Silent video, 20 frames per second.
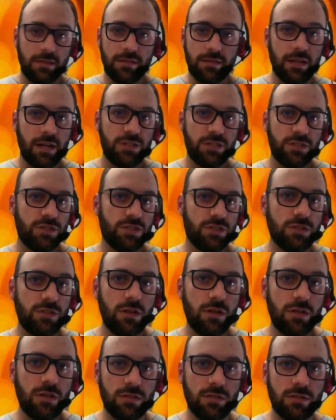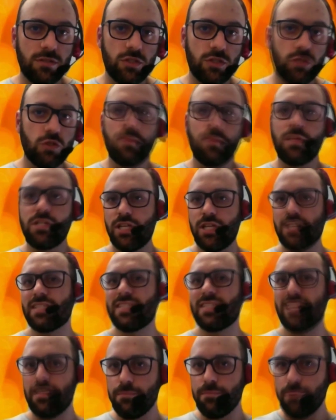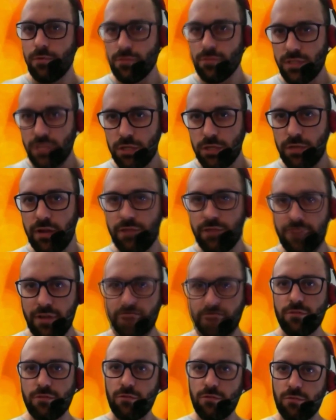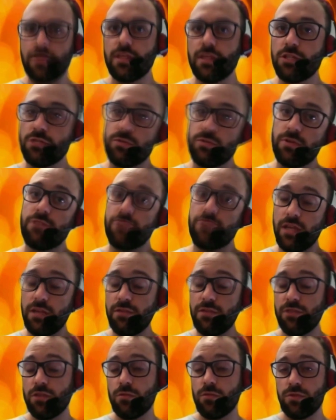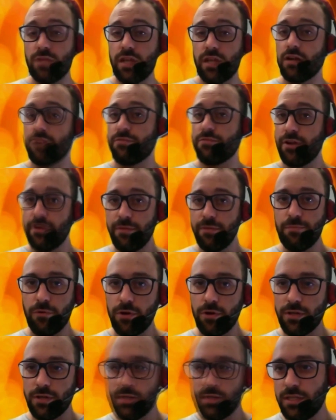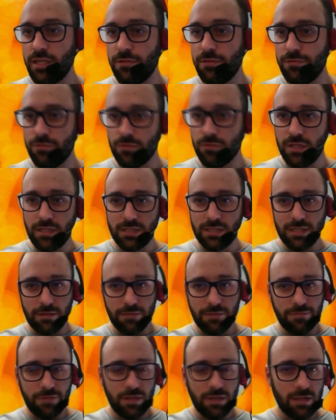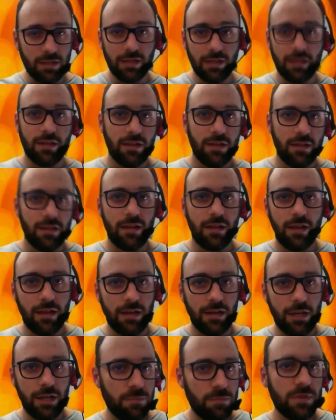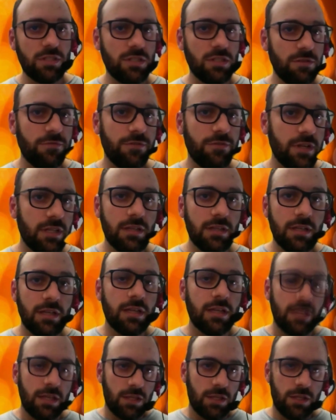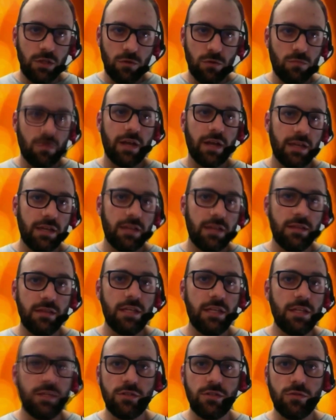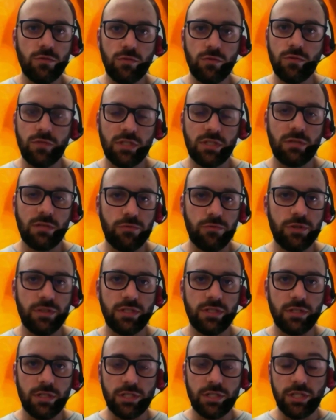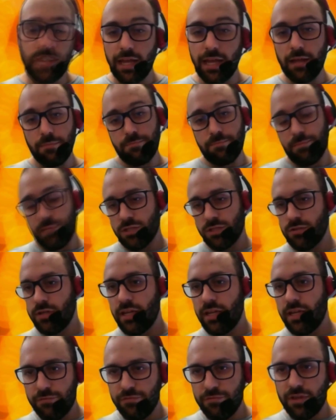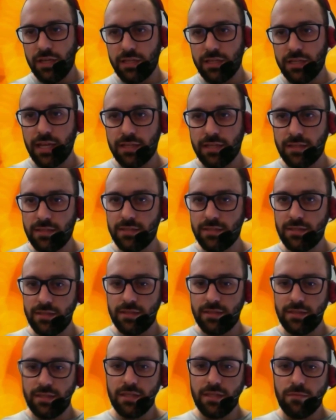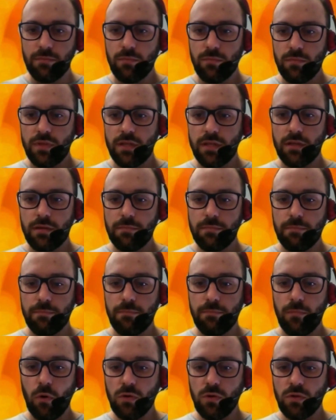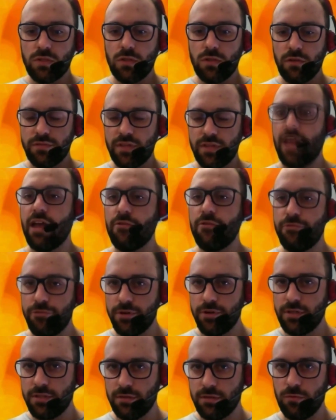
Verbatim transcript: there's not too much examples in the U I five documentation. If, even though they are very important, if you need something a little bit different, you might need to do some research. Uh, personally, I think that the, the most of the effort